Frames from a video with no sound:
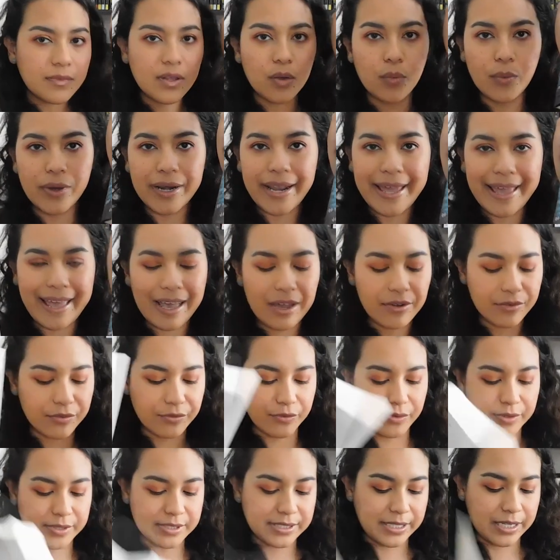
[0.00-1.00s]
One I have
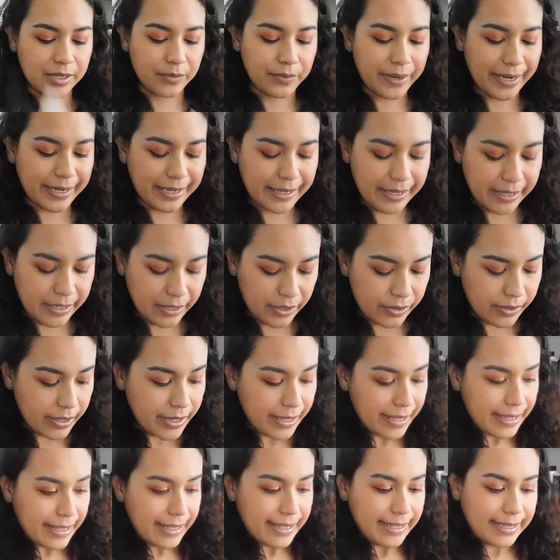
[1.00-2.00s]
sitting right here
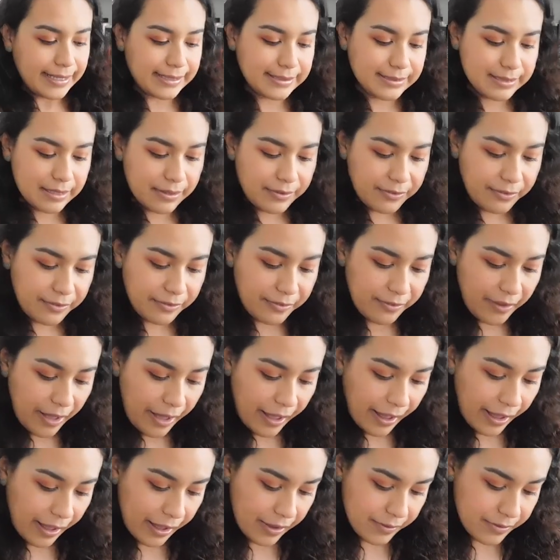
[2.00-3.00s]
is the
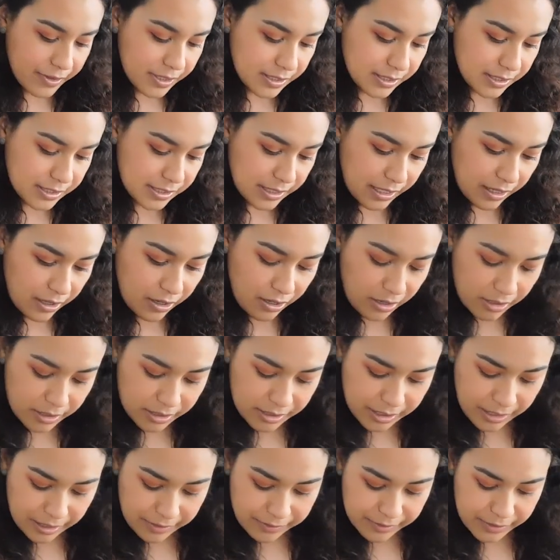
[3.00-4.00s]
5. This is a
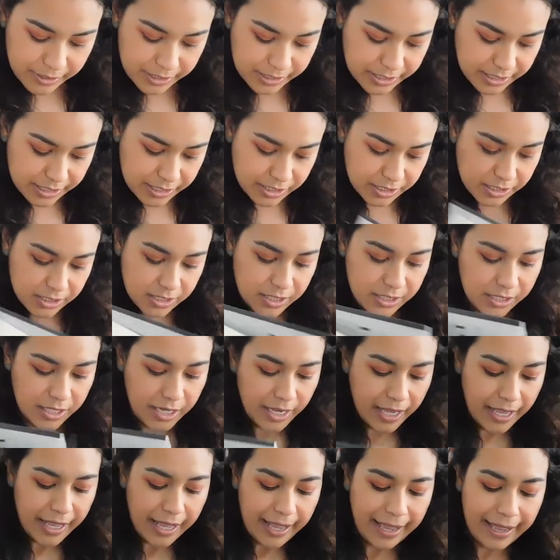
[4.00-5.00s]
hardcover edition,
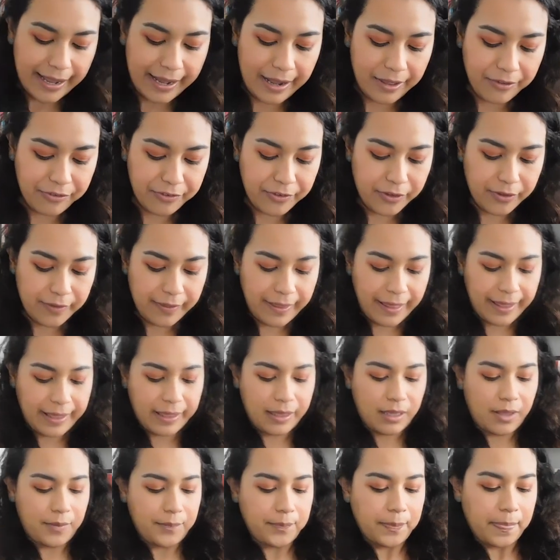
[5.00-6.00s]
and I feel
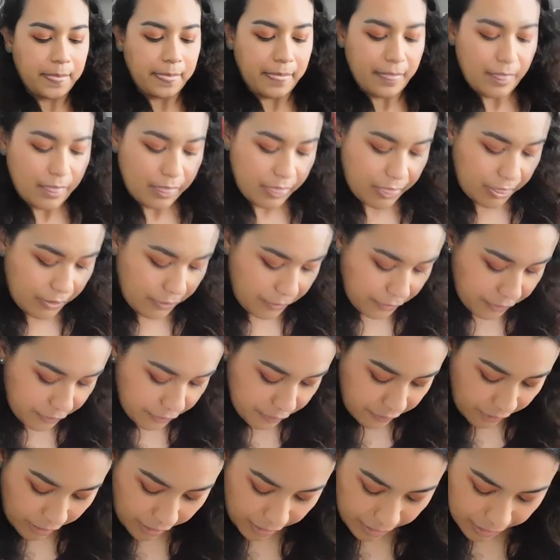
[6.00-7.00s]
like the
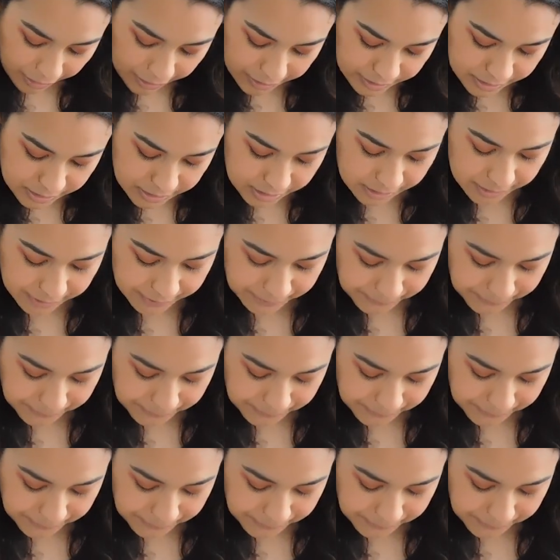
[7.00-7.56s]
font